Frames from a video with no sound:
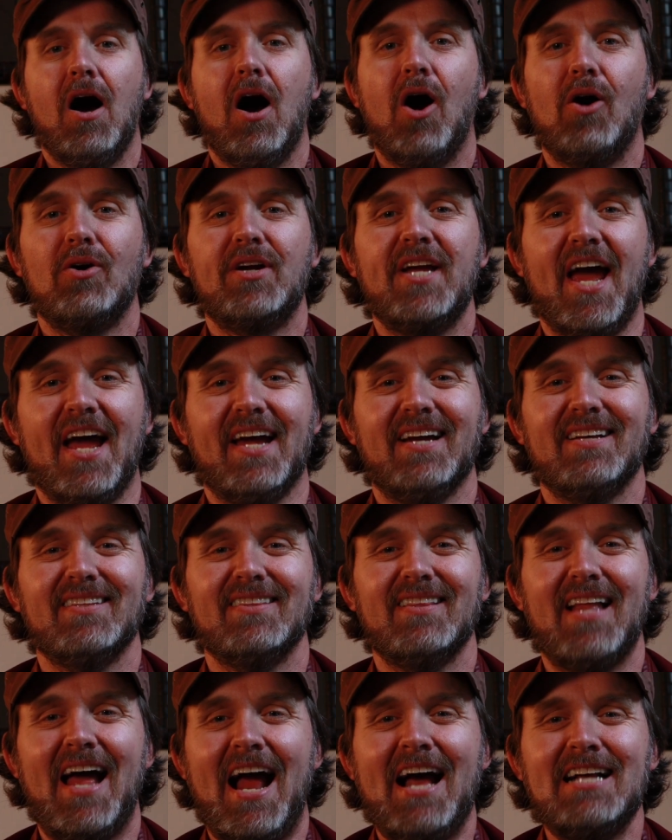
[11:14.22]
Okay,
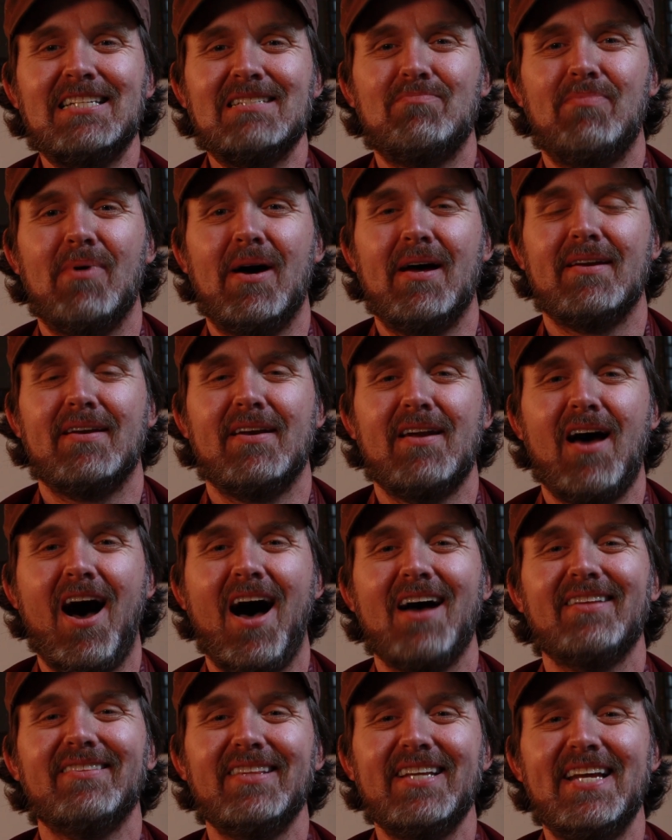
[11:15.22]
last but
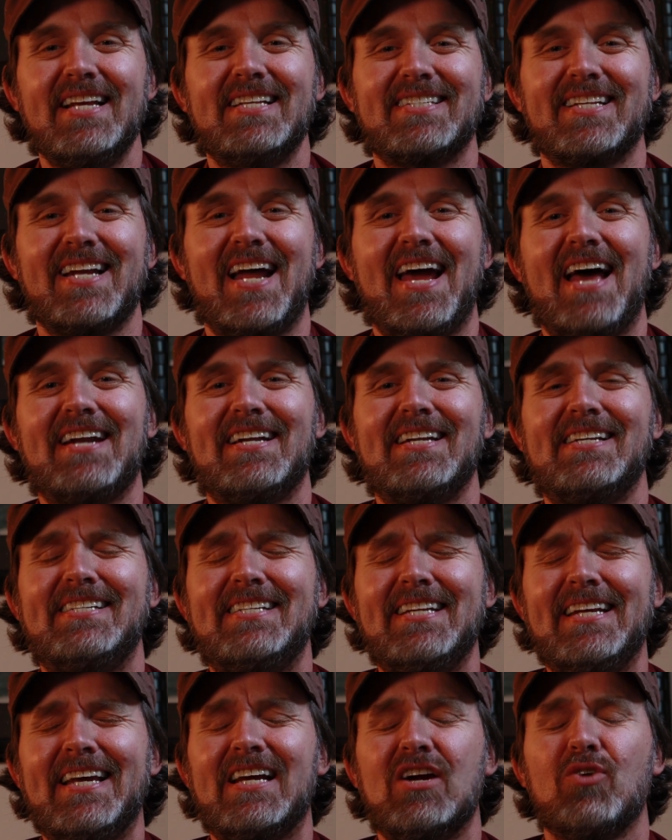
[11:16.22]
not least, and I had to
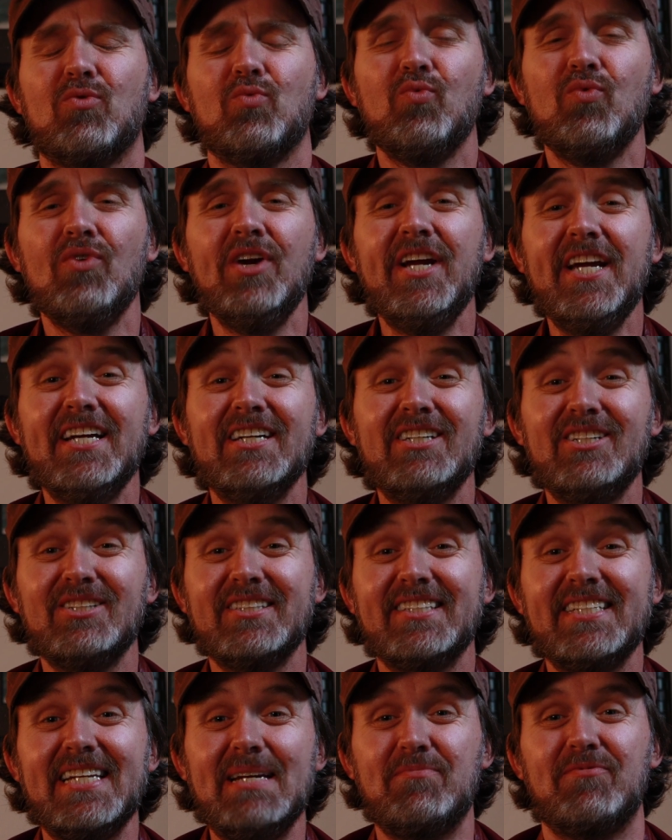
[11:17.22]
dig
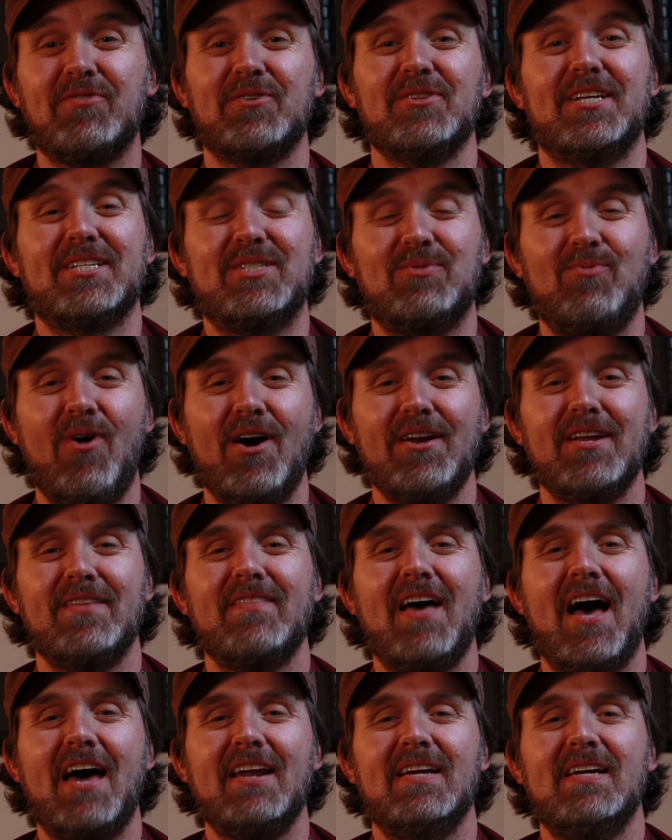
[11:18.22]
real deep for this one,
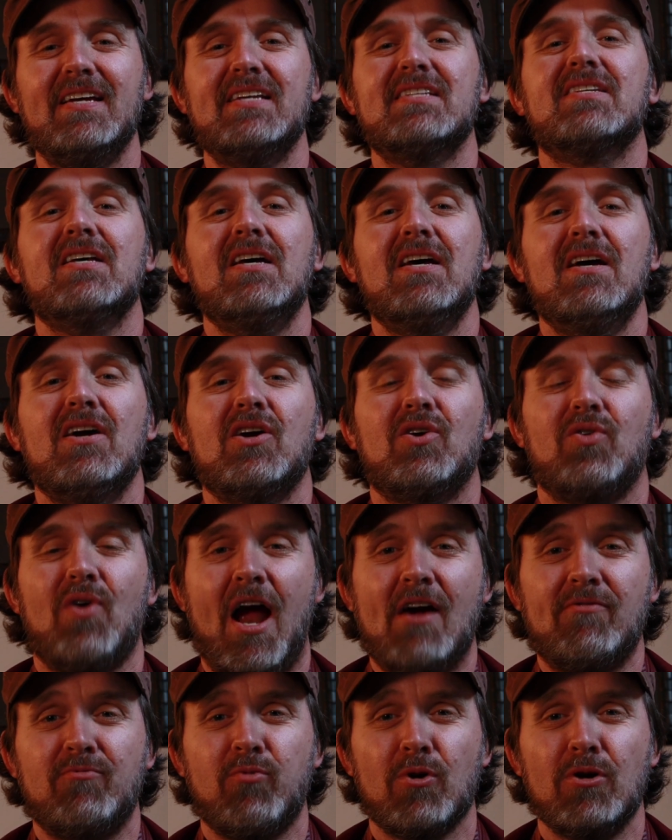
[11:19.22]
and that is
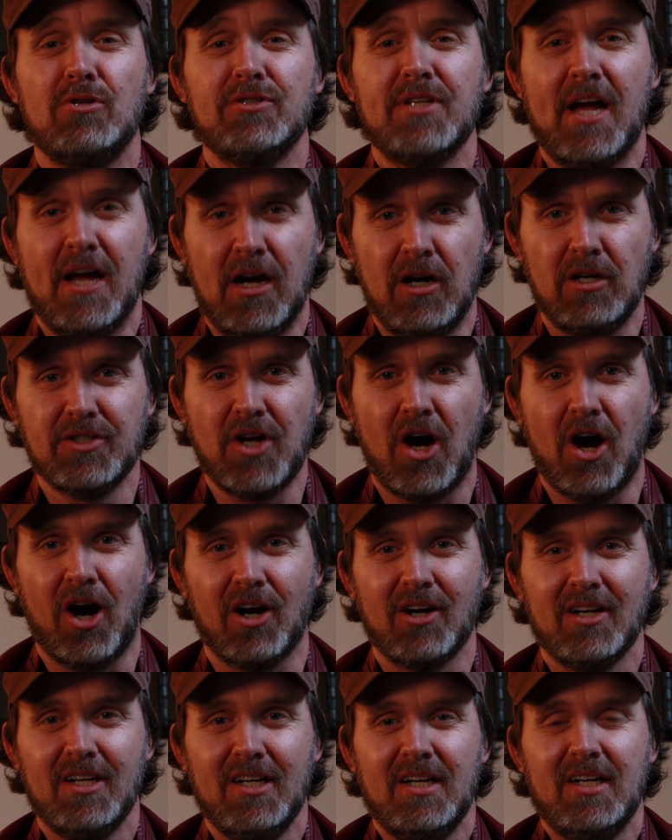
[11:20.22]
Craftworld
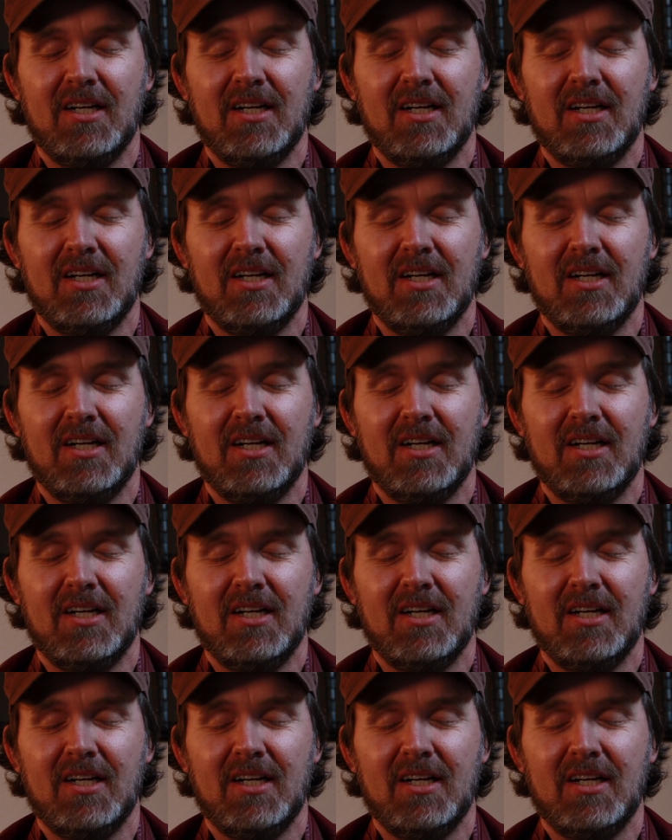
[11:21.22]
Eldar.